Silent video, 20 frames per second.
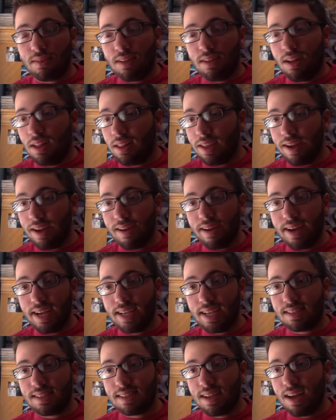
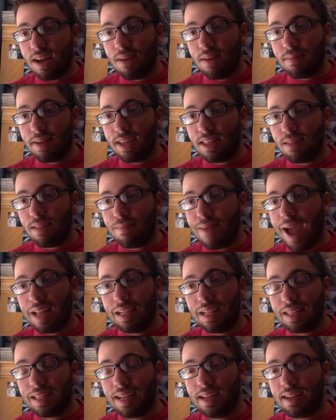Hilarious comedy. The battle
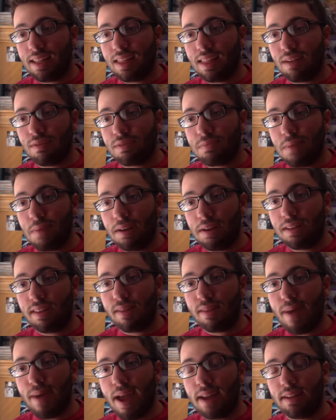at the end, I think, was better than
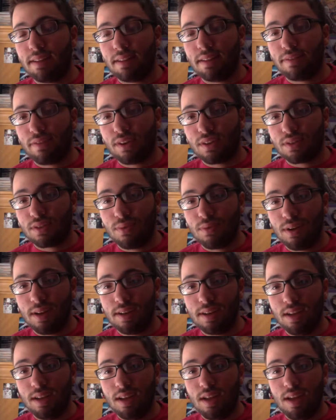the battle in the first one.